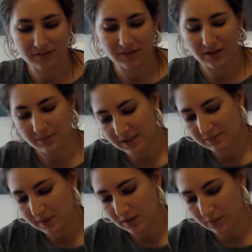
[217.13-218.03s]
there
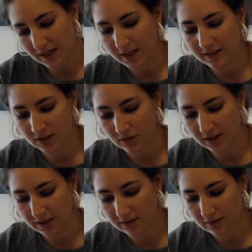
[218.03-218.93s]
must be a way that you
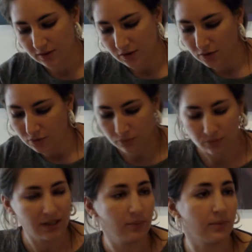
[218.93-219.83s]
can
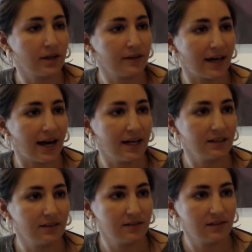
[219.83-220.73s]
reword that.
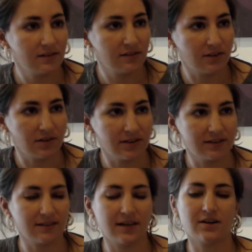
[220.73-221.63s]
So you could
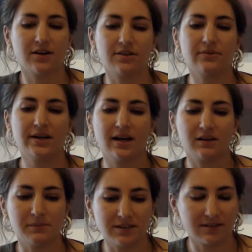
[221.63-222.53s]
say there are 3
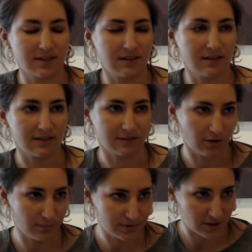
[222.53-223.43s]
elements in a
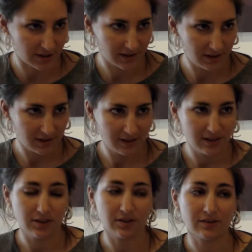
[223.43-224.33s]
sculpture.
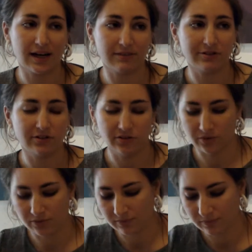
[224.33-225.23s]
You don't have
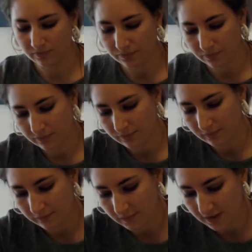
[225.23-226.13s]
to
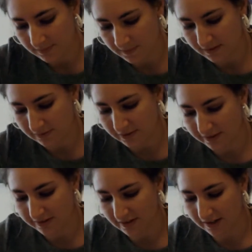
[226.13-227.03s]
specifically
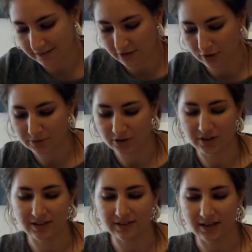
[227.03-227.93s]
say sculpture, you
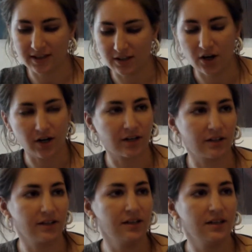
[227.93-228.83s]
can say in
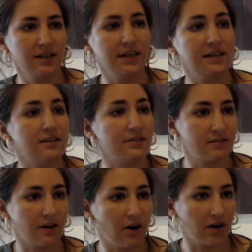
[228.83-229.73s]
art, in the
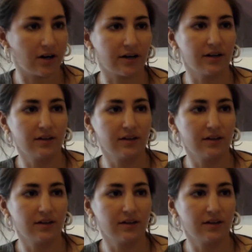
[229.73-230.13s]
star,